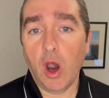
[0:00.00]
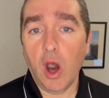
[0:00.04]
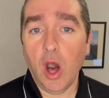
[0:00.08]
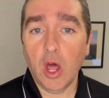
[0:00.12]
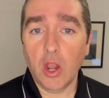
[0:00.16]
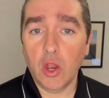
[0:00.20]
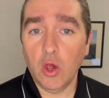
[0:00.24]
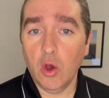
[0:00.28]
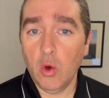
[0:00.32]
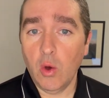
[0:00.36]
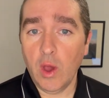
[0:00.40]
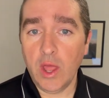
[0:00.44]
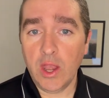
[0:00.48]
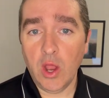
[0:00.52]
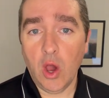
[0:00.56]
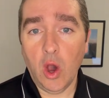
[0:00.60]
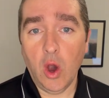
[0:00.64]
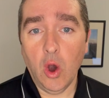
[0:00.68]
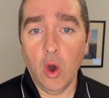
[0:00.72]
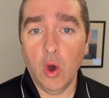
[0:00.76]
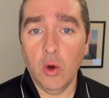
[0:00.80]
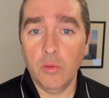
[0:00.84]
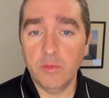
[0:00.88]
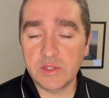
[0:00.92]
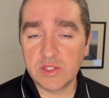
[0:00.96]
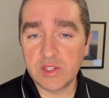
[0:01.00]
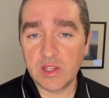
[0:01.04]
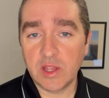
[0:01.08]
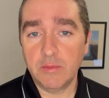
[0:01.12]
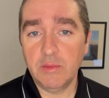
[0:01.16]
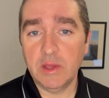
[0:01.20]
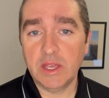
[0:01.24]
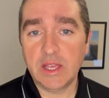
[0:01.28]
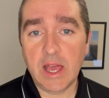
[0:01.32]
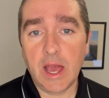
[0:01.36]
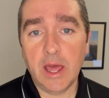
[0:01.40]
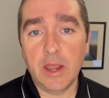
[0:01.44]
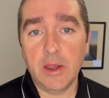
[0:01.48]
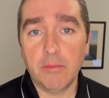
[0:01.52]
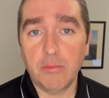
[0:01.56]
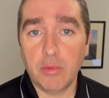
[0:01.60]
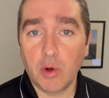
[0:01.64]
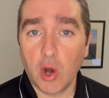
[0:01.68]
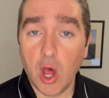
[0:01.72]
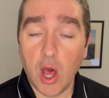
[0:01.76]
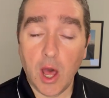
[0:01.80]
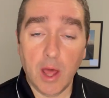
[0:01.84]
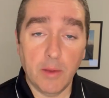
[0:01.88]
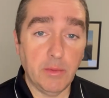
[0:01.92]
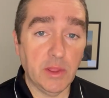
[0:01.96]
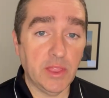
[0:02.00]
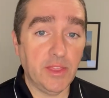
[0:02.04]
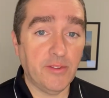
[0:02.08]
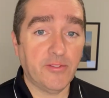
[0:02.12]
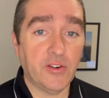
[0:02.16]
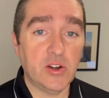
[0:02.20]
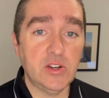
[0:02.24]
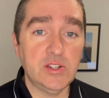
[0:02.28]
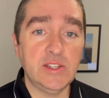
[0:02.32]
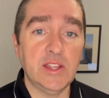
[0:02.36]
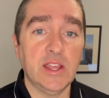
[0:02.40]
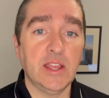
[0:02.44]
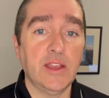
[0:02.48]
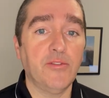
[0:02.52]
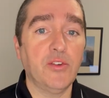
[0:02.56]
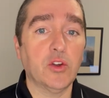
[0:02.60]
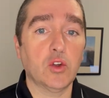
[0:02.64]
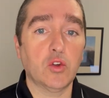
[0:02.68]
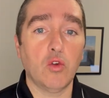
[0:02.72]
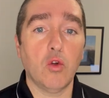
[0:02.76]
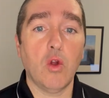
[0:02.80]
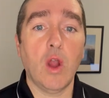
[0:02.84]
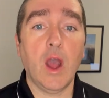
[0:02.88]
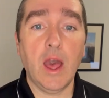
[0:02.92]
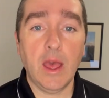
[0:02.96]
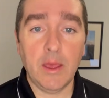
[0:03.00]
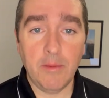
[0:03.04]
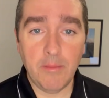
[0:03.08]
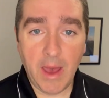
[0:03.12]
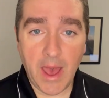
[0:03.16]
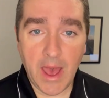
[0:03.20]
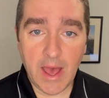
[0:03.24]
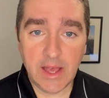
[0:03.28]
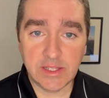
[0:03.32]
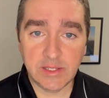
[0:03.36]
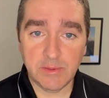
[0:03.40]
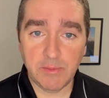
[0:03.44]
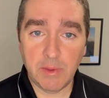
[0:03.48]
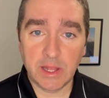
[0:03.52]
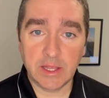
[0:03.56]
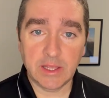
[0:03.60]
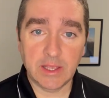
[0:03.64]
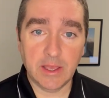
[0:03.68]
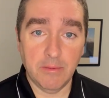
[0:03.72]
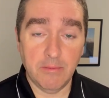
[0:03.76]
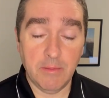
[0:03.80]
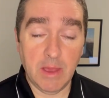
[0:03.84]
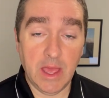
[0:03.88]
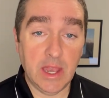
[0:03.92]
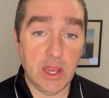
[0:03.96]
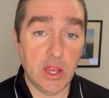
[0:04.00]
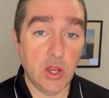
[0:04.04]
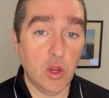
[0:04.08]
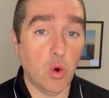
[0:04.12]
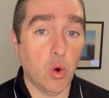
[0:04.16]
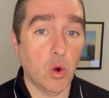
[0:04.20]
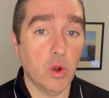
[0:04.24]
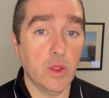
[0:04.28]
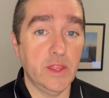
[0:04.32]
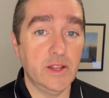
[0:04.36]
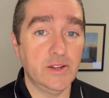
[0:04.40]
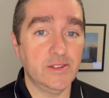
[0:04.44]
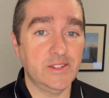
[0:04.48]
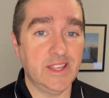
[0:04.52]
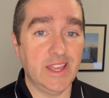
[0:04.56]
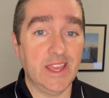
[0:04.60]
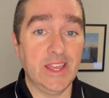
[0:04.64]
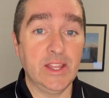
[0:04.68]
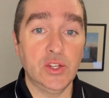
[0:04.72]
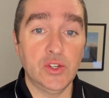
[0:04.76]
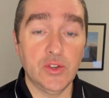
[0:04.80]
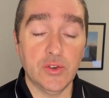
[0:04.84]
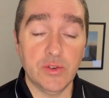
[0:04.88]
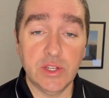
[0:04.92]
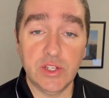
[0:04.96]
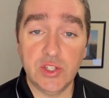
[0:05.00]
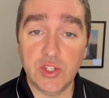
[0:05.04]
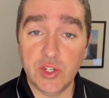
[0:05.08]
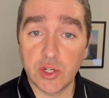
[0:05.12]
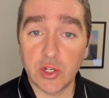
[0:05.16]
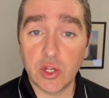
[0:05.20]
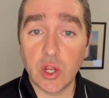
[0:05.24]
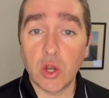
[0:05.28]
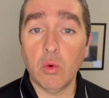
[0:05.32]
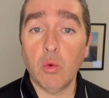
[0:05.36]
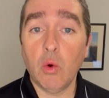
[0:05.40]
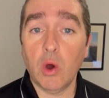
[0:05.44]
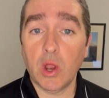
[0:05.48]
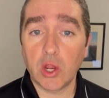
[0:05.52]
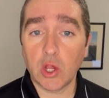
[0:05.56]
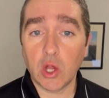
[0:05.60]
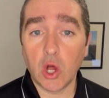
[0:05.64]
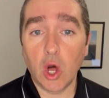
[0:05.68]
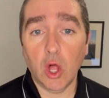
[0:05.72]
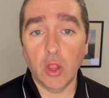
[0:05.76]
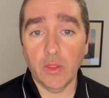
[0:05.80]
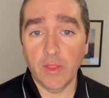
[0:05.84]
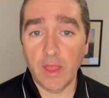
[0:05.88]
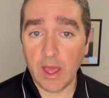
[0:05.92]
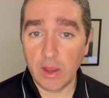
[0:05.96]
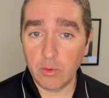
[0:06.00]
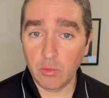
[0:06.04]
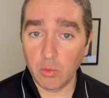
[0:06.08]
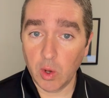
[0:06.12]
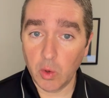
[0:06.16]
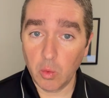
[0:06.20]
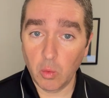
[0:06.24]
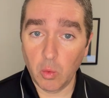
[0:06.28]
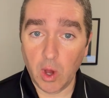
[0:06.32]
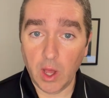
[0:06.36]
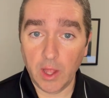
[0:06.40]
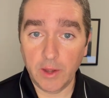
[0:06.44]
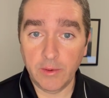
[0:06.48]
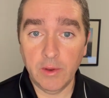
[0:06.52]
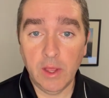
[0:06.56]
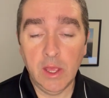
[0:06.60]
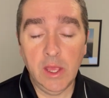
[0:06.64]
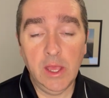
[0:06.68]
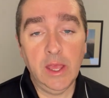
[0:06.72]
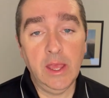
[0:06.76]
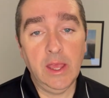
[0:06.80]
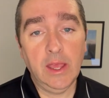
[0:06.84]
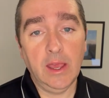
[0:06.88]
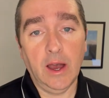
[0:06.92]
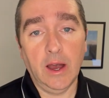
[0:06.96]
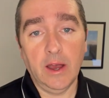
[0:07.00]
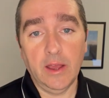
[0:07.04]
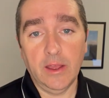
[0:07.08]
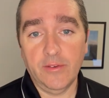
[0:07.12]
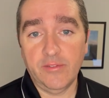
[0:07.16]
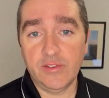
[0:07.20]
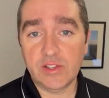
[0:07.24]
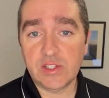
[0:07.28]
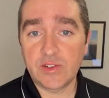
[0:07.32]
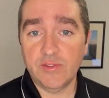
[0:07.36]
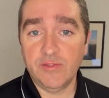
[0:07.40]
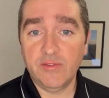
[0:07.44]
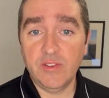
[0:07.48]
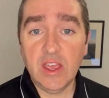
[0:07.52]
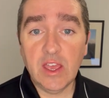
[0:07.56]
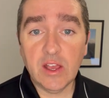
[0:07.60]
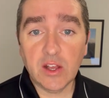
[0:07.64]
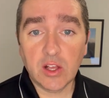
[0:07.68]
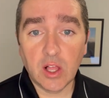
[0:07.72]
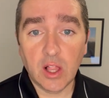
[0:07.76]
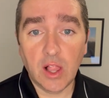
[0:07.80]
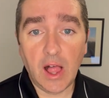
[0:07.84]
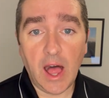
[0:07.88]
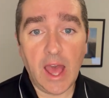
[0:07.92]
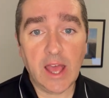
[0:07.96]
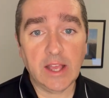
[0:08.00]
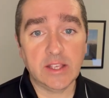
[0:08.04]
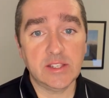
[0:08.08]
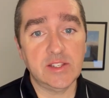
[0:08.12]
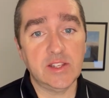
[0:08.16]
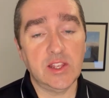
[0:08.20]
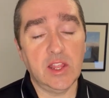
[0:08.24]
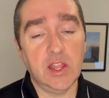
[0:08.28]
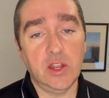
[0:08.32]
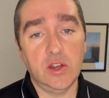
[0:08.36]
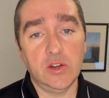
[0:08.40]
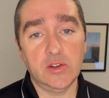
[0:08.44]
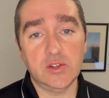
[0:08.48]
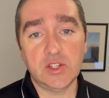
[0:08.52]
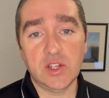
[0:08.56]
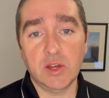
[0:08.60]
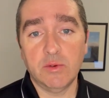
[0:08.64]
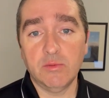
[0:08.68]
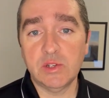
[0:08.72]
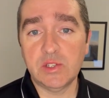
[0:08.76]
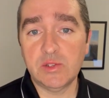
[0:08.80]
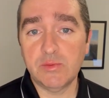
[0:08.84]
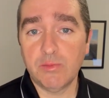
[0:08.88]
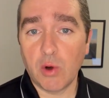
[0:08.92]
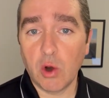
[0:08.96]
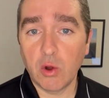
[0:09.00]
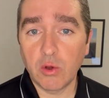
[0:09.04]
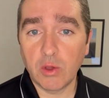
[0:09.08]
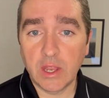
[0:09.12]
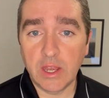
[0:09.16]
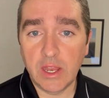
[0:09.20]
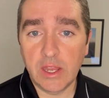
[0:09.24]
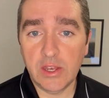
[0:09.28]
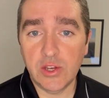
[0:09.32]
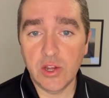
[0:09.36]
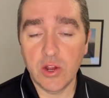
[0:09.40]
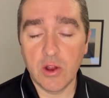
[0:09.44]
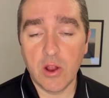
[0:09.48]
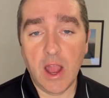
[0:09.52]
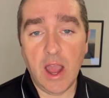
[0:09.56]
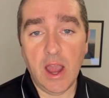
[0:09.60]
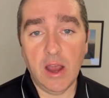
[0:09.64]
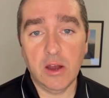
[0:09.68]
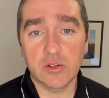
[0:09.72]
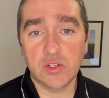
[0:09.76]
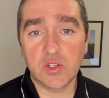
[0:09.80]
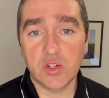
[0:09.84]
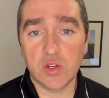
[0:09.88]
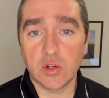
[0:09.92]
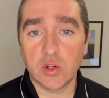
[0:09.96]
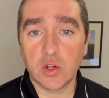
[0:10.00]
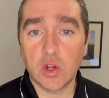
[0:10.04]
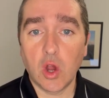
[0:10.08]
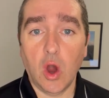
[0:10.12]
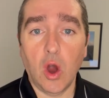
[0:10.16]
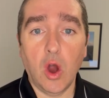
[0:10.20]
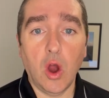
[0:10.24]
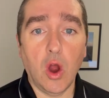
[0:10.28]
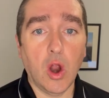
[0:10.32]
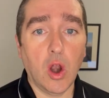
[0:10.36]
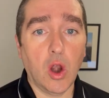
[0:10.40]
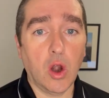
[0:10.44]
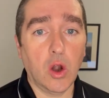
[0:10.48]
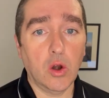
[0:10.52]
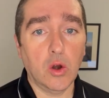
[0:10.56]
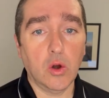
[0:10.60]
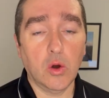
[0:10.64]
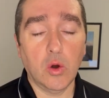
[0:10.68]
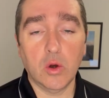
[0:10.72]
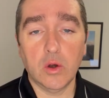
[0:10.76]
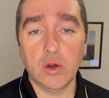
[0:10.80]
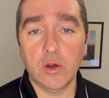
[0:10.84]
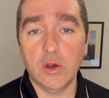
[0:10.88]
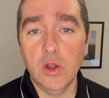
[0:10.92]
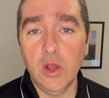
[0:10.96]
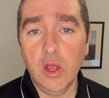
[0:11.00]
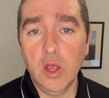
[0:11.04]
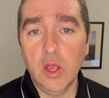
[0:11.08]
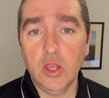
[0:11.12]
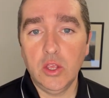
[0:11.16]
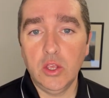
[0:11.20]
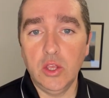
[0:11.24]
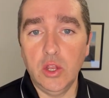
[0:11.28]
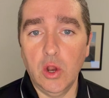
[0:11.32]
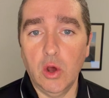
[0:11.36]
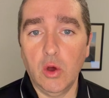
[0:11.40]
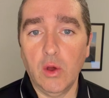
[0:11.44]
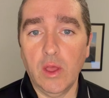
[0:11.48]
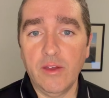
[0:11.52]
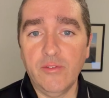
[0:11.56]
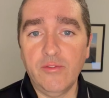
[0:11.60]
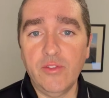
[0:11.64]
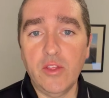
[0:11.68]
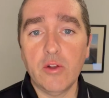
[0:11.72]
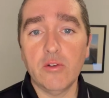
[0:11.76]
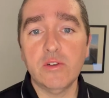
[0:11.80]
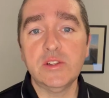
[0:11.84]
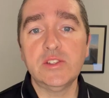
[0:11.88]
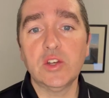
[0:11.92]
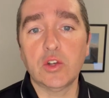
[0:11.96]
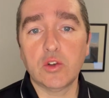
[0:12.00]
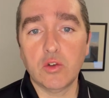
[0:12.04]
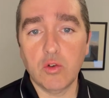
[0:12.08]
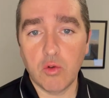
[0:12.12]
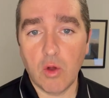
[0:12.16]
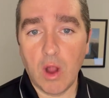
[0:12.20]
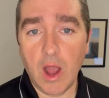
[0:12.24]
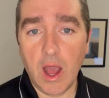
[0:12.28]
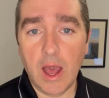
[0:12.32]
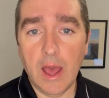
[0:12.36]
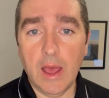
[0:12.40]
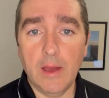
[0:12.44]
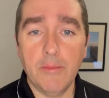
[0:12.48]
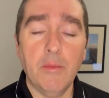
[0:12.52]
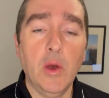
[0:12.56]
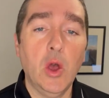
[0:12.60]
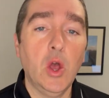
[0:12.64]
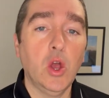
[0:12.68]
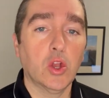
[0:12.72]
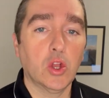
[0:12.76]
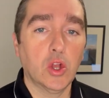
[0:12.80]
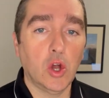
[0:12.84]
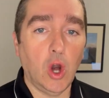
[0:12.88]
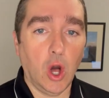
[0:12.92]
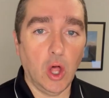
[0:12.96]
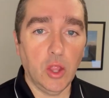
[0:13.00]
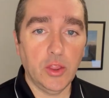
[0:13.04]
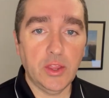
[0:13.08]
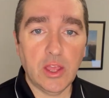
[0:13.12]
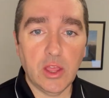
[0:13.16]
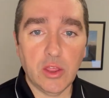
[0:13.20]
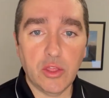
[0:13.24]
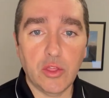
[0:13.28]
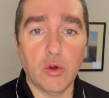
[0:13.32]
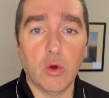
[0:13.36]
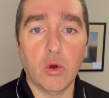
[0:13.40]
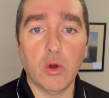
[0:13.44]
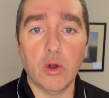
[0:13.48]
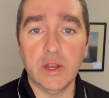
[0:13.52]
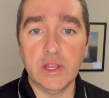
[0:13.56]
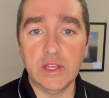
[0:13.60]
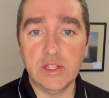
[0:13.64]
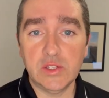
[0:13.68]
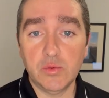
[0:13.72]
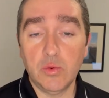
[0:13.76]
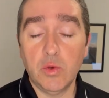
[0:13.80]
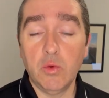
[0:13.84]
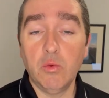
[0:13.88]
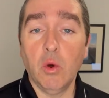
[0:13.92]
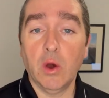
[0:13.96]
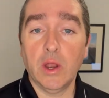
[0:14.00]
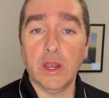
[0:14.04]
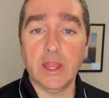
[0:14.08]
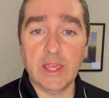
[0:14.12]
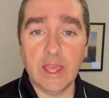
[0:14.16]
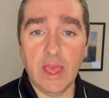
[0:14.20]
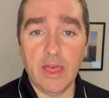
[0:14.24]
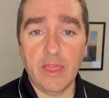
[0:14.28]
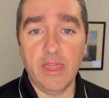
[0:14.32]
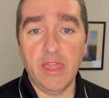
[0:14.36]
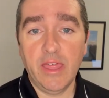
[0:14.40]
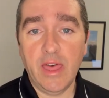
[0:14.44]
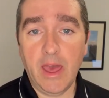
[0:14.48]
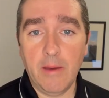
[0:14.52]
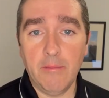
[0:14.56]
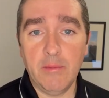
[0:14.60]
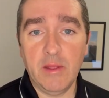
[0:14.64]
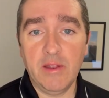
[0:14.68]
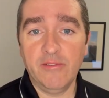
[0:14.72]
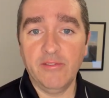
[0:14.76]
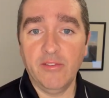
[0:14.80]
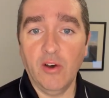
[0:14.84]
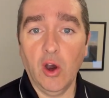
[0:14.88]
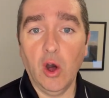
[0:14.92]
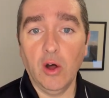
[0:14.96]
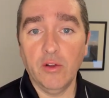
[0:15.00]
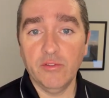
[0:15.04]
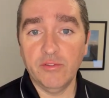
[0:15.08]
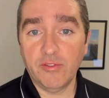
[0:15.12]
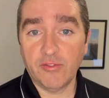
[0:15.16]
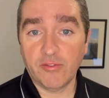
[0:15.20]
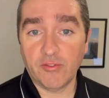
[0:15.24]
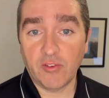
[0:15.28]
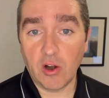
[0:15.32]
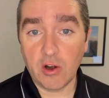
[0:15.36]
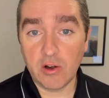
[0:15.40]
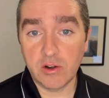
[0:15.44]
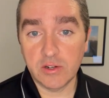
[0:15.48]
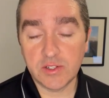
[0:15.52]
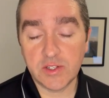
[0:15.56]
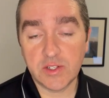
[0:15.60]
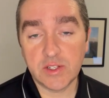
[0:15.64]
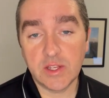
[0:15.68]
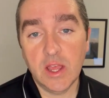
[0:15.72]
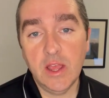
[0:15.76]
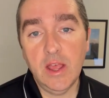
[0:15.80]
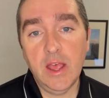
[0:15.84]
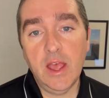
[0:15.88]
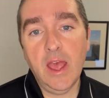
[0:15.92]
auto and home. It's going to be kind of broad, but the first thing, if a crime has been committed or there's injuries, you're going to want to call 911. If it's a vehicle accident or someone's broken into your house or car, or if there is a crime, call the authorities. We want to get them involved first.